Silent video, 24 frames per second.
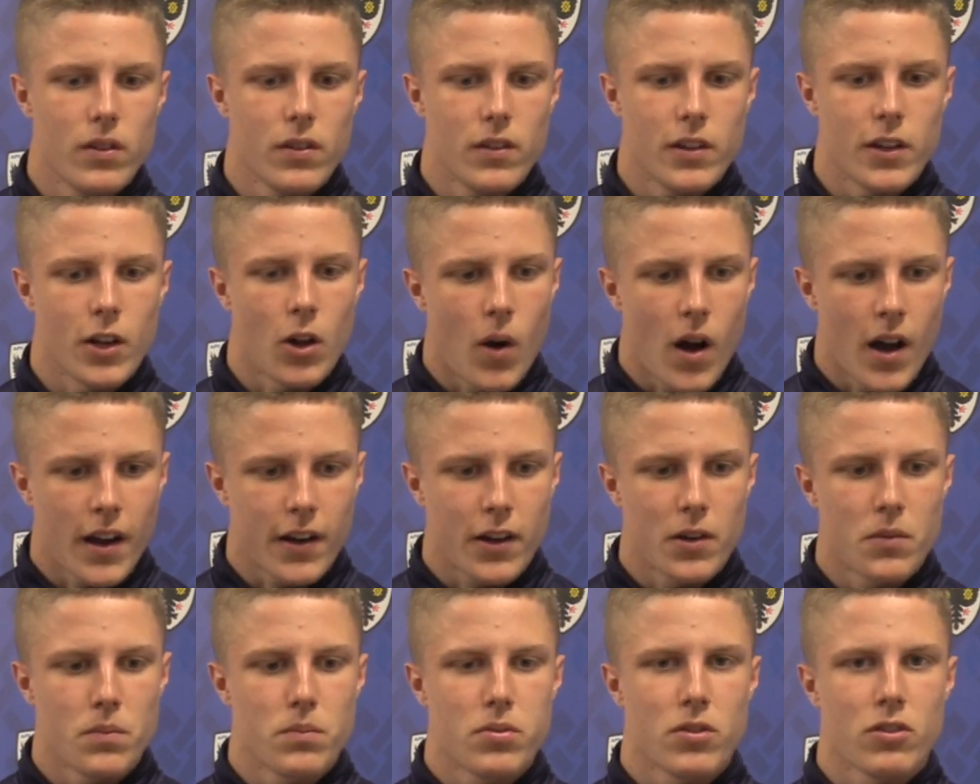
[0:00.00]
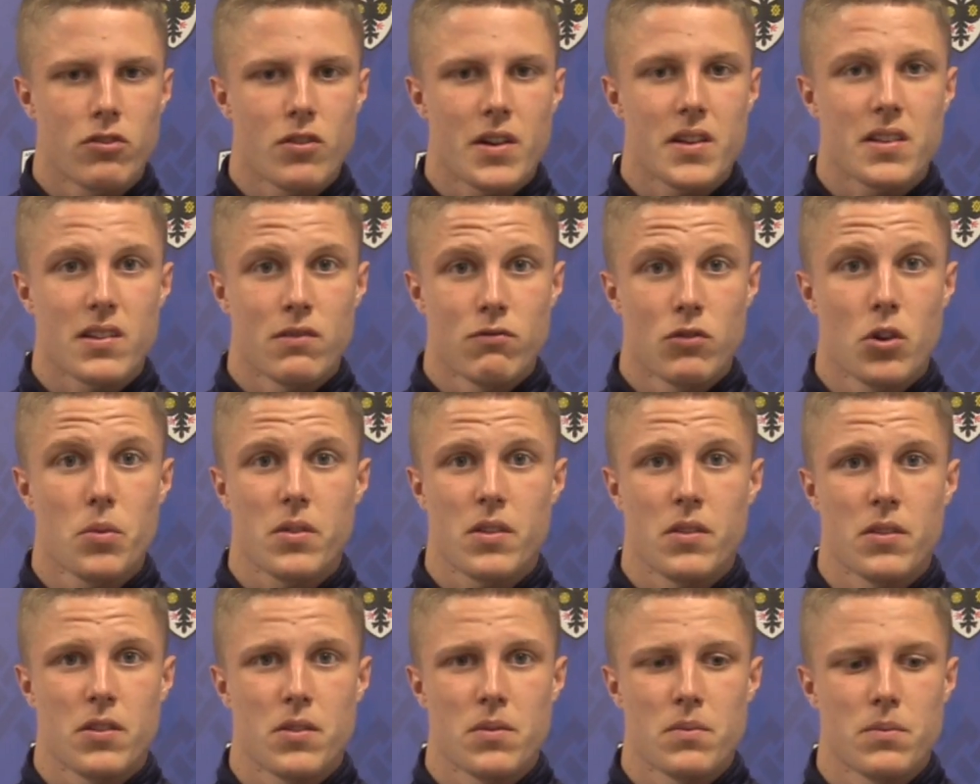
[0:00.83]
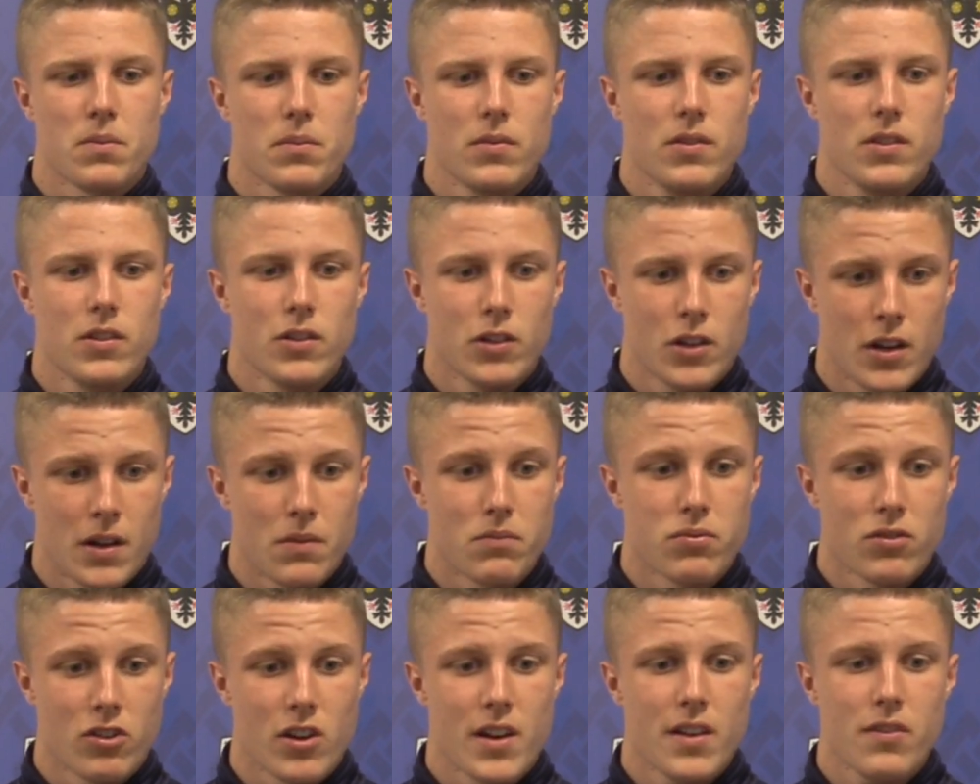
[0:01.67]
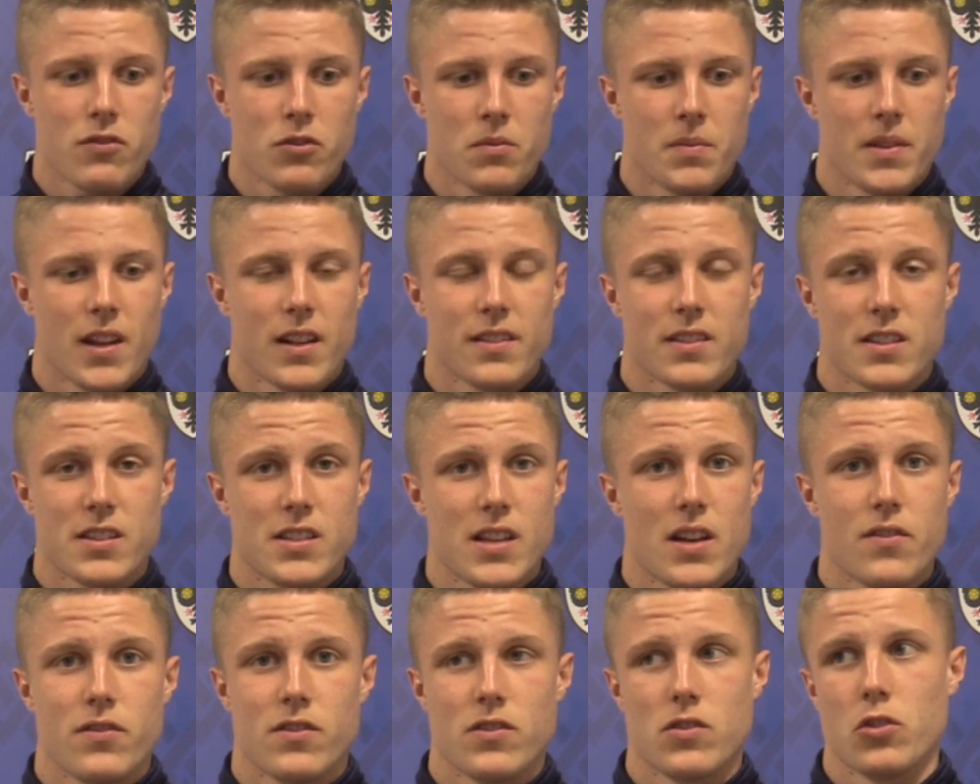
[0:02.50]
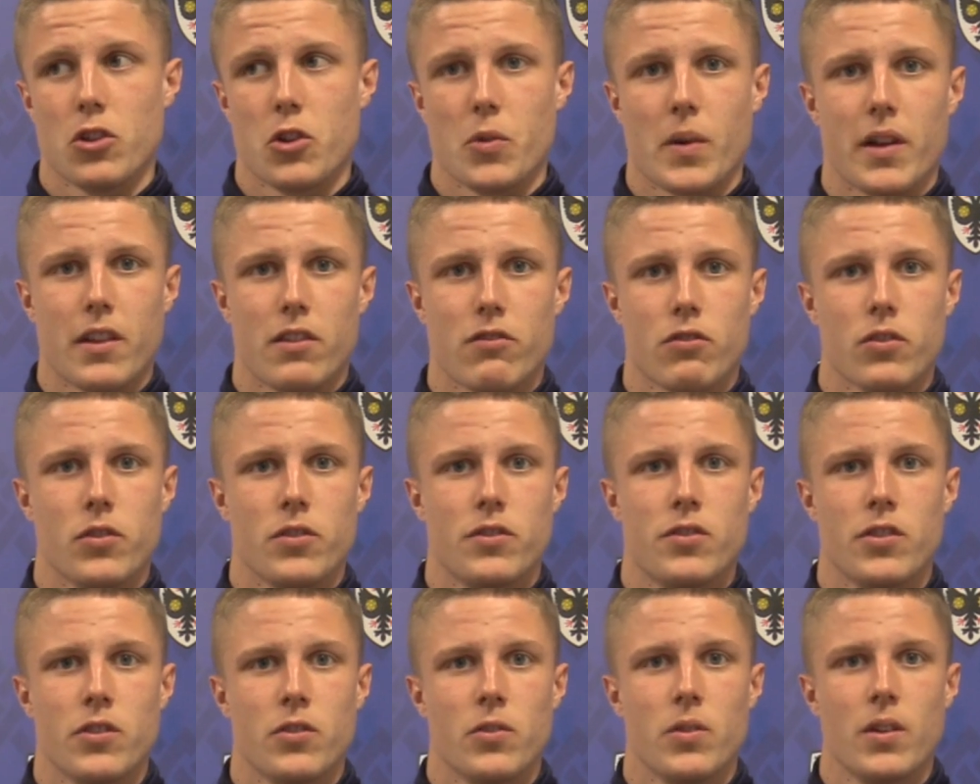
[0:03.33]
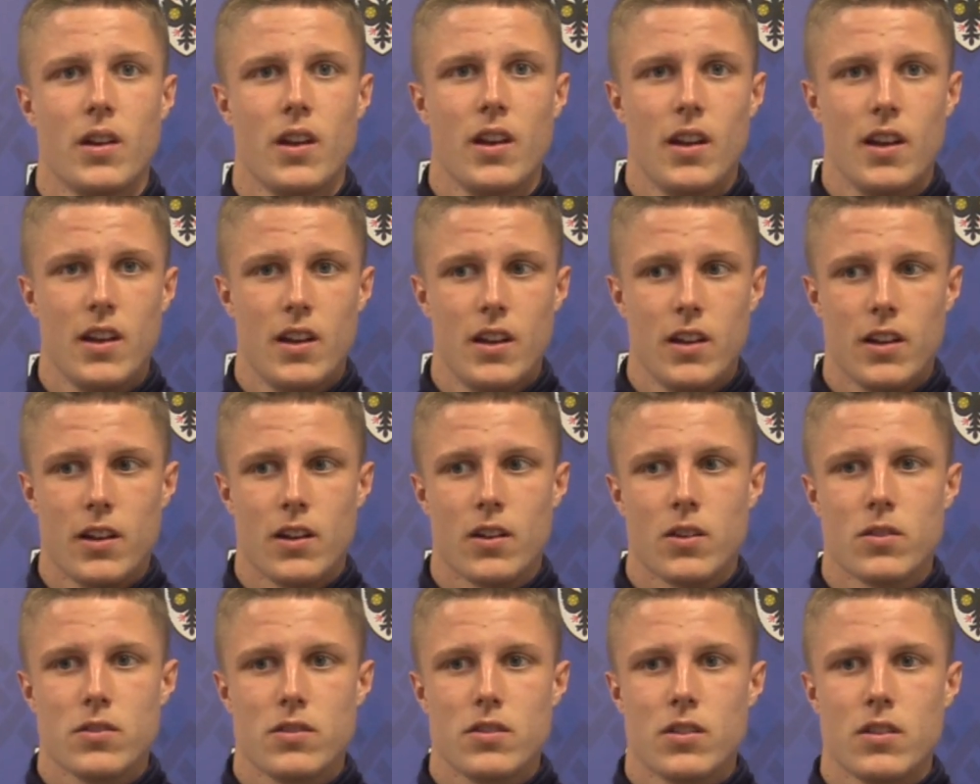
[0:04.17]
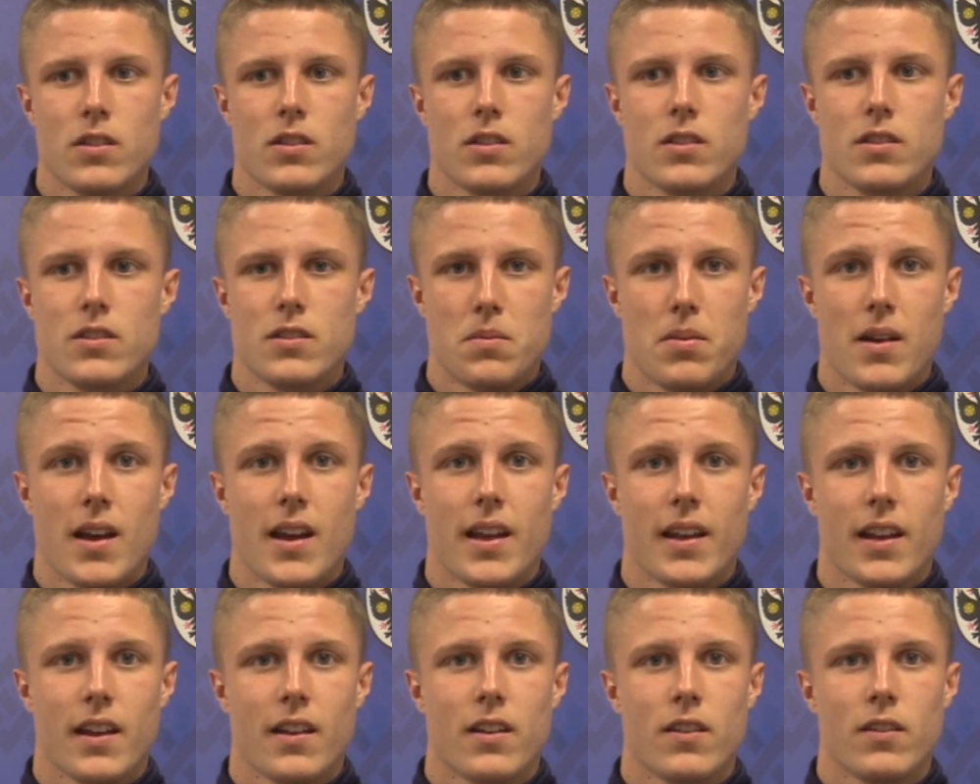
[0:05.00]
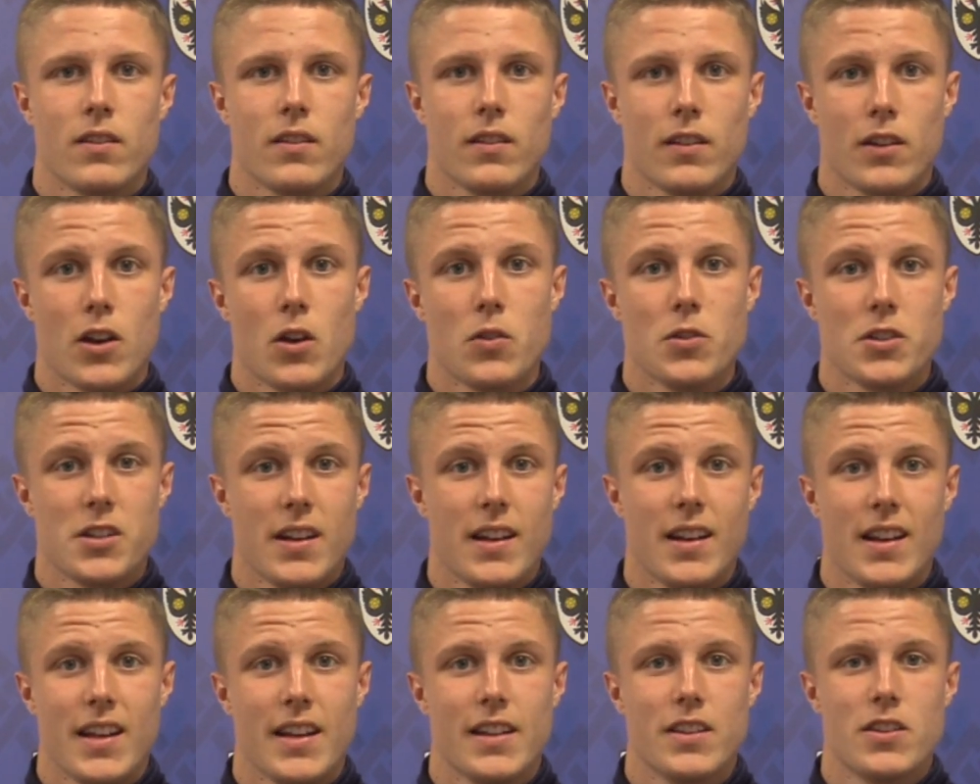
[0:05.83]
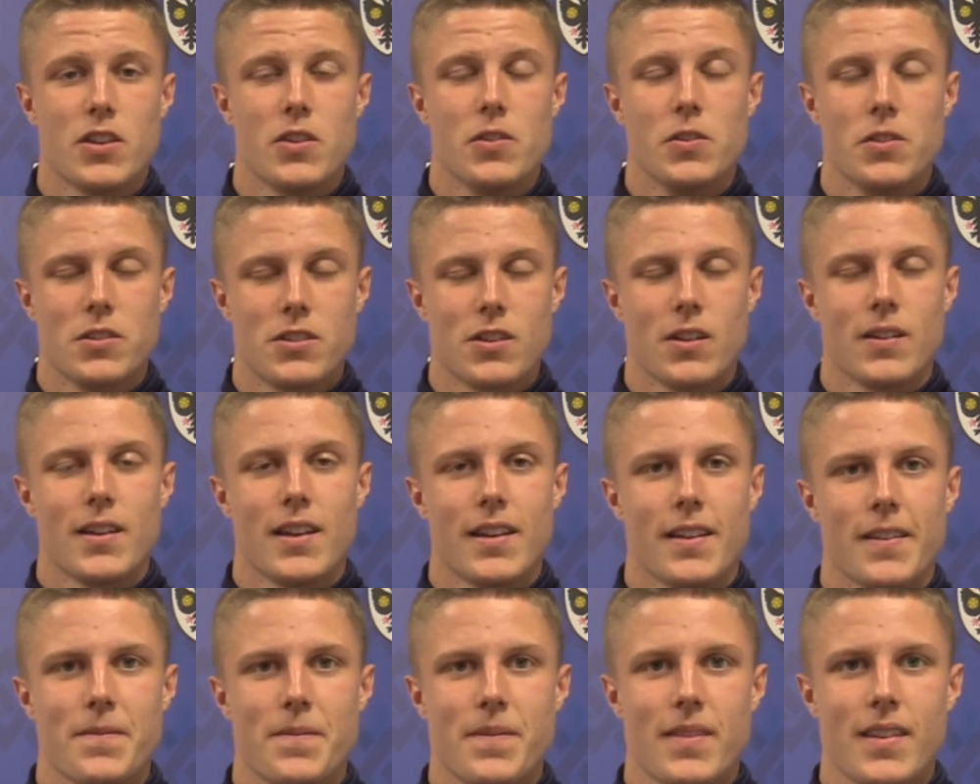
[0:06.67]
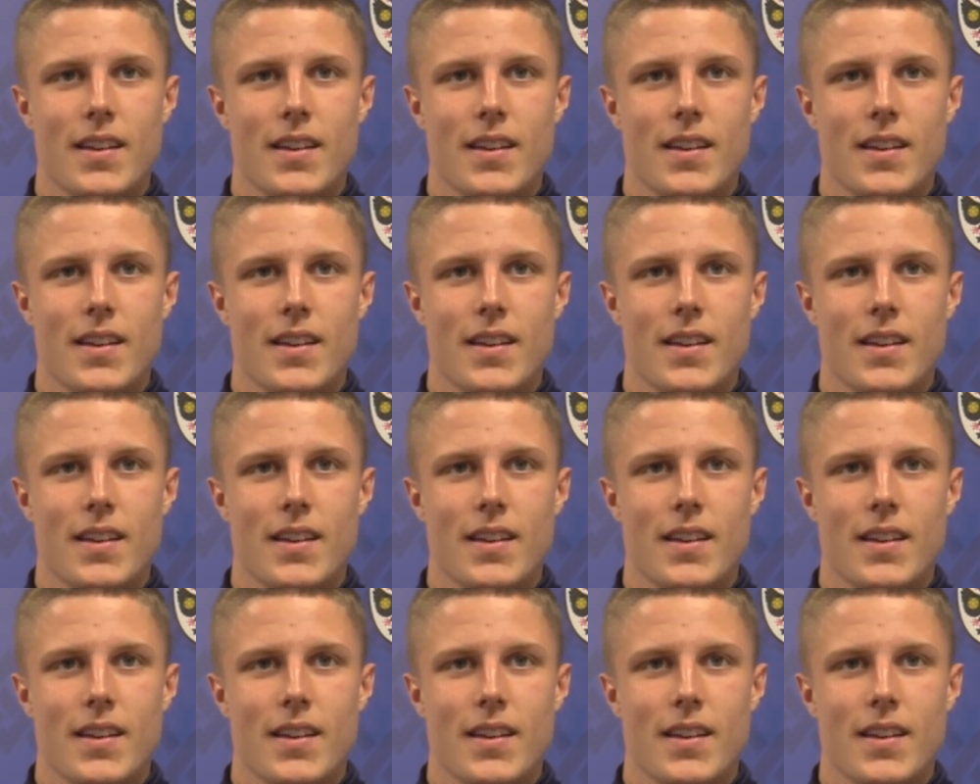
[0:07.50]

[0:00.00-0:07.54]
you know, I can progress and Rob can progress from the under sevens all the way through to, you know, to playing and coaching in League Two. So yeah.